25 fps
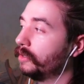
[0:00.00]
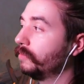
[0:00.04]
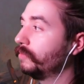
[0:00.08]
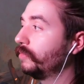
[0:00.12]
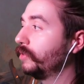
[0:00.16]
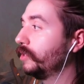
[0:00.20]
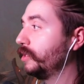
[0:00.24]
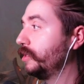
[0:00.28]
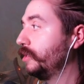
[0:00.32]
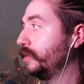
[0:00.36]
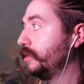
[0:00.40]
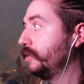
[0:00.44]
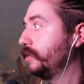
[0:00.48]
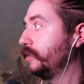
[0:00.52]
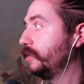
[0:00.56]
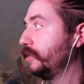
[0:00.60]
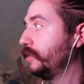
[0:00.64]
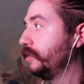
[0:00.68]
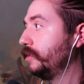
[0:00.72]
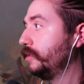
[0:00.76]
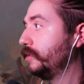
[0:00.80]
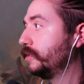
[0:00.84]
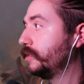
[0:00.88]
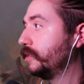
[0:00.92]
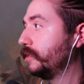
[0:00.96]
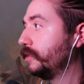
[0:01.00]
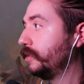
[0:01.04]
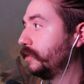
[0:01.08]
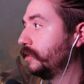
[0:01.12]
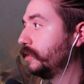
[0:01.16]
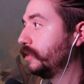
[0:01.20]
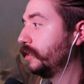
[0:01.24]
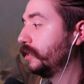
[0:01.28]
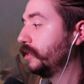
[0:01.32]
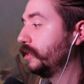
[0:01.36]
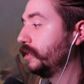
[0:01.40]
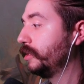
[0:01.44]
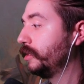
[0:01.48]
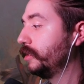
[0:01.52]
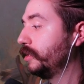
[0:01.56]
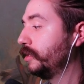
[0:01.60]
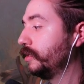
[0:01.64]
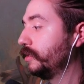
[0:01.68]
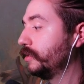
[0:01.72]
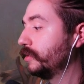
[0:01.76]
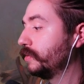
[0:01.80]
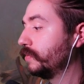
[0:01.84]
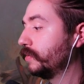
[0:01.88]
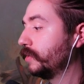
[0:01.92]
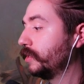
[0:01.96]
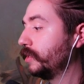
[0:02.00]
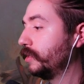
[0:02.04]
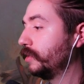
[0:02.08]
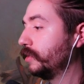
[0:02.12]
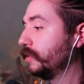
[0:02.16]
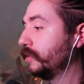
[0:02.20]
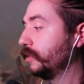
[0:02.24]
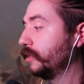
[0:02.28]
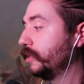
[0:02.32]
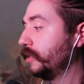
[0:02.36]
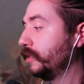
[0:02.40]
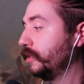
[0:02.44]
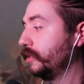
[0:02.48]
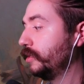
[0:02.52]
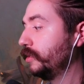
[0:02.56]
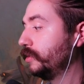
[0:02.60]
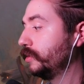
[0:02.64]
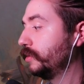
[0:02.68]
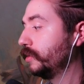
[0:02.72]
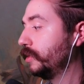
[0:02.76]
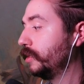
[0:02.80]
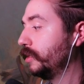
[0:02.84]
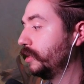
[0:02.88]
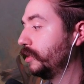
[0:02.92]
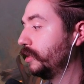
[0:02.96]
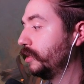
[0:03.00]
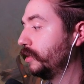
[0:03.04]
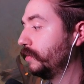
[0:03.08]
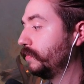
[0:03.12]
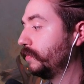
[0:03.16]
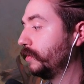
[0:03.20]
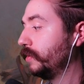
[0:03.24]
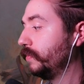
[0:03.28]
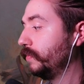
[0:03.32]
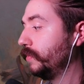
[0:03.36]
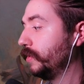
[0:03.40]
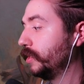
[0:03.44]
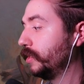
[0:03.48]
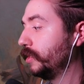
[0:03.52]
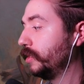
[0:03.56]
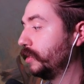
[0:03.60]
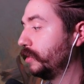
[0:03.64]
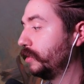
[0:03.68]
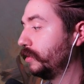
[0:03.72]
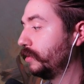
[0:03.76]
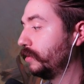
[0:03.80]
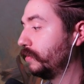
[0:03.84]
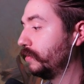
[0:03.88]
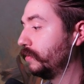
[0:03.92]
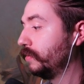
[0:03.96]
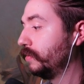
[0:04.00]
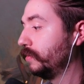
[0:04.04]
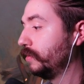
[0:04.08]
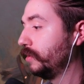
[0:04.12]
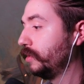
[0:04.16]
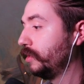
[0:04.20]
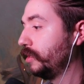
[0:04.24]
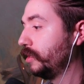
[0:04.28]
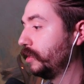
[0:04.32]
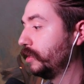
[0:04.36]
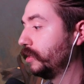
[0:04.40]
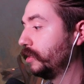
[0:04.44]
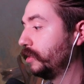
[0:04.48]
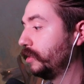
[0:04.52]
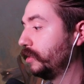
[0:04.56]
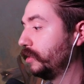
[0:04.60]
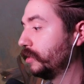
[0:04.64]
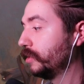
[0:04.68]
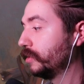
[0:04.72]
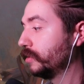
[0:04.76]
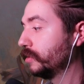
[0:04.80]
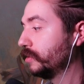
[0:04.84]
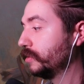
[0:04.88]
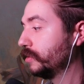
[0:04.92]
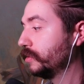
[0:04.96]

Please hit a land, so we can hit a land drop, and then we can hit on a Holy Annex.